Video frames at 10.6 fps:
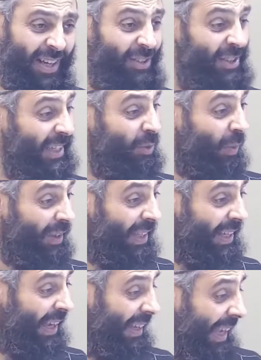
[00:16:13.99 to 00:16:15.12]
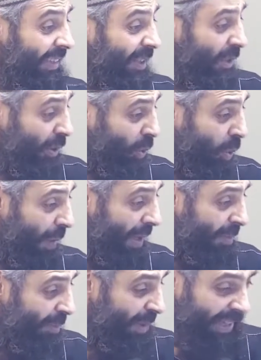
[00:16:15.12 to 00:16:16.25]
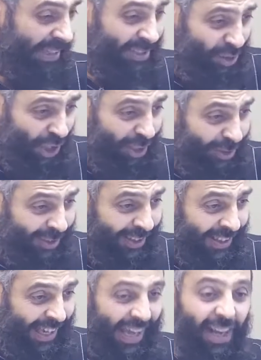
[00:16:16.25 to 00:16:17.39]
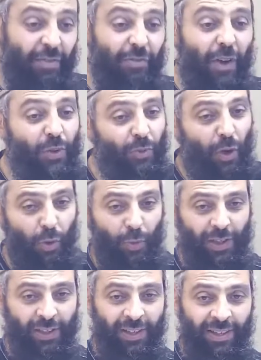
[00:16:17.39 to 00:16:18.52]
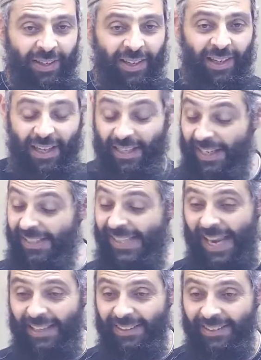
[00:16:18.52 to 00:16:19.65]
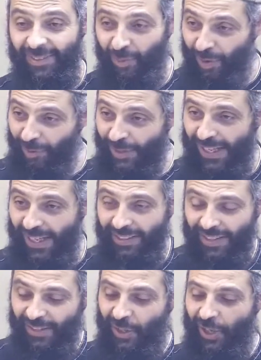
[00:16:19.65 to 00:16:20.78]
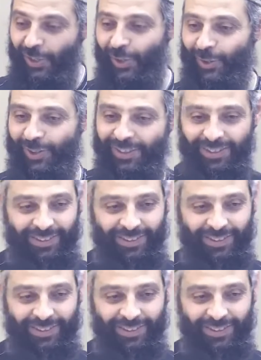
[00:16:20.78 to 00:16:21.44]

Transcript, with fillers: She said, One day I entered onto Khubayb and he's chained, and I found the following. In his hand, one of his hand is the razor.